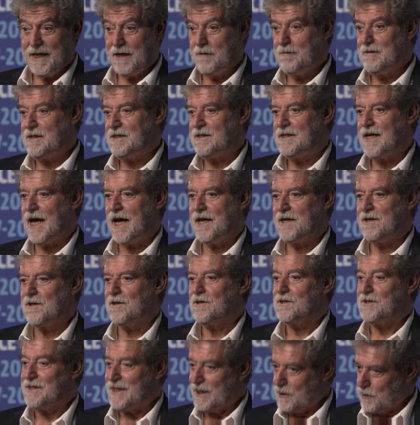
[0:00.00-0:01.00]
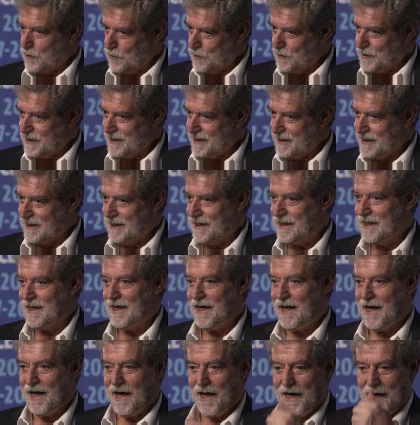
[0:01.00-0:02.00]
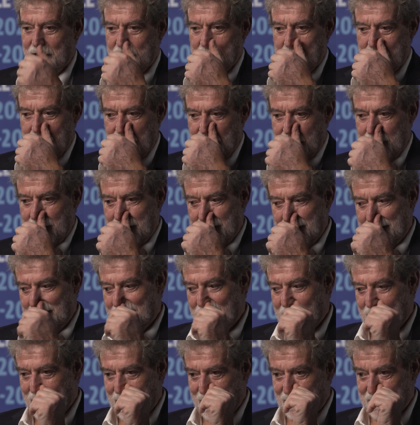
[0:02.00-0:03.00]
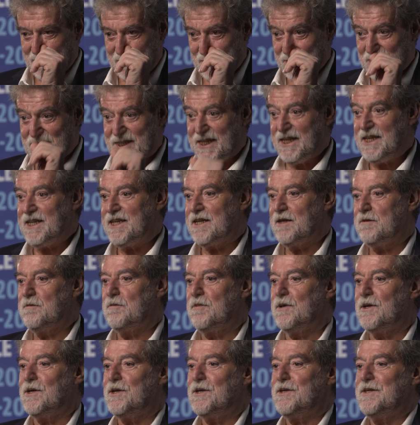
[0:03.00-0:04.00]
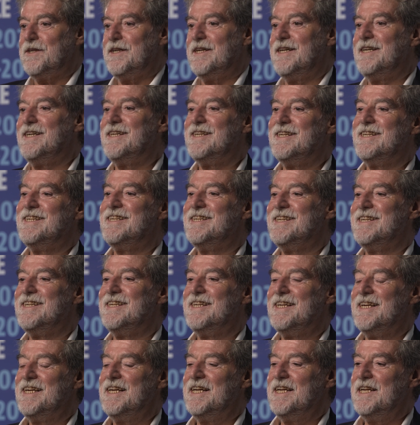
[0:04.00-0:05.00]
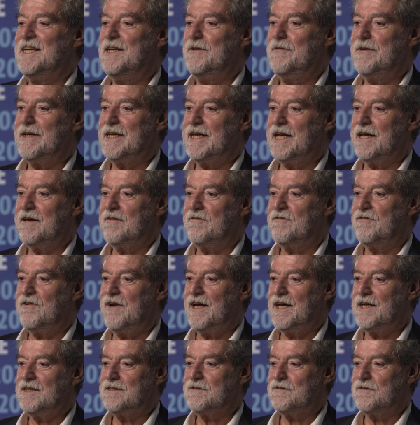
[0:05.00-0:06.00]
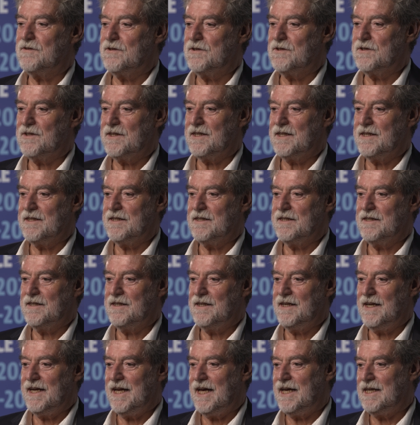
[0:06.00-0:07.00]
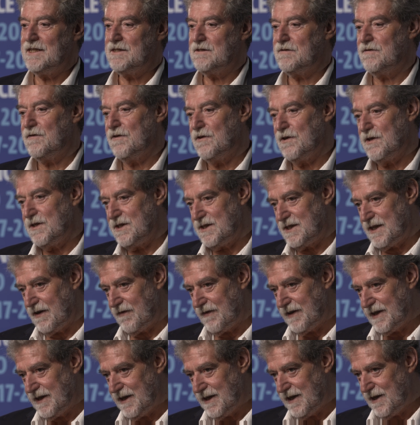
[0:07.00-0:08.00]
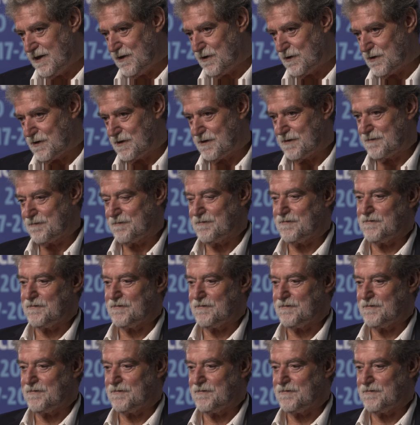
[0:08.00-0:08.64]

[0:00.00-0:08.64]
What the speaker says: name is Daniel Teruggi. I'm Argentinian born, living in France for the last 47 years.